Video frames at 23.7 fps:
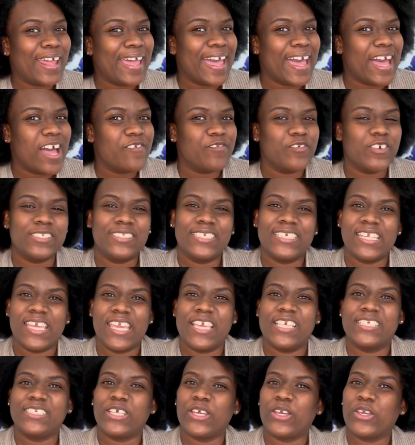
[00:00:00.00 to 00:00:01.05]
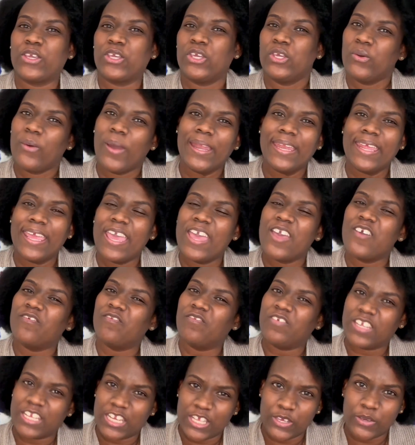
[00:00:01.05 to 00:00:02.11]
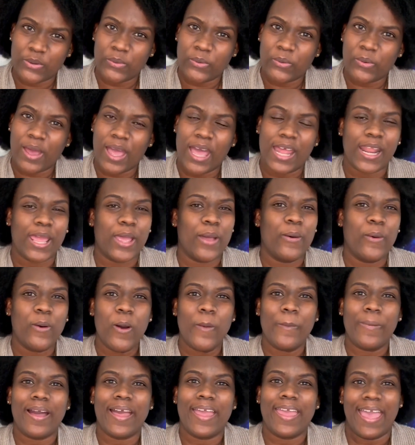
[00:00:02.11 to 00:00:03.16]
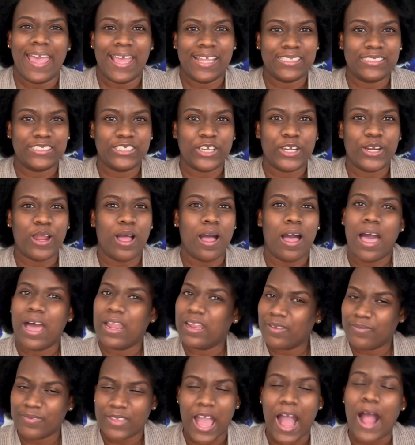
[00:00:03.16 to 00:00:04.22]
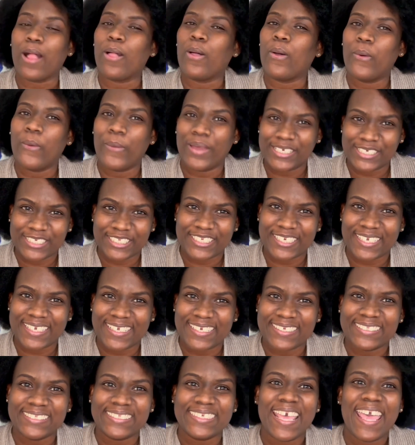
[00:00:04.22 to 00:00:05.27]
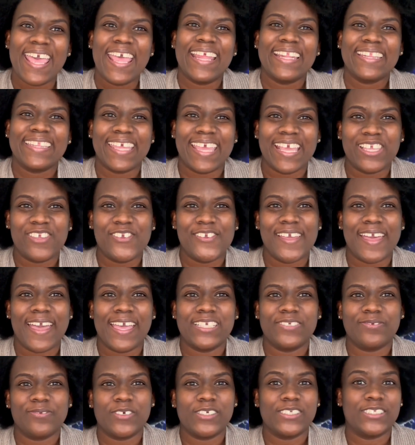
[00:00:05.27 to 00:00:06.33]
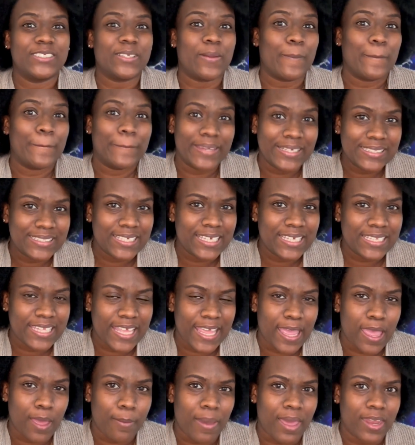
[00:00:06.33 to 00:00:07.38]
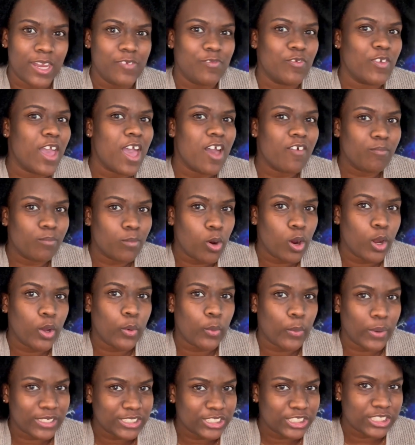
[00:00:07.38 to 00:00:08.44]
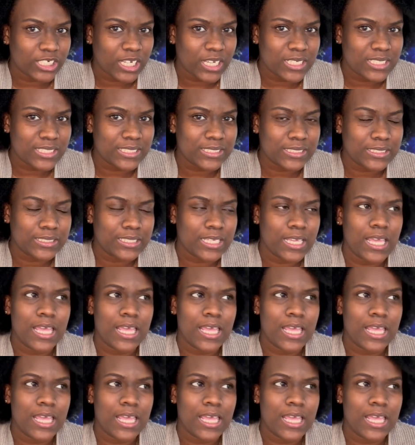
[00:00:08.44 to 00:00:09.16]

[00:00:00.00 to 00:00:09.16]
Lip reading: have for today's Q&A video. And I hope I answered all of y'all questions. Thank you guys for submitting them. And if you have more questions,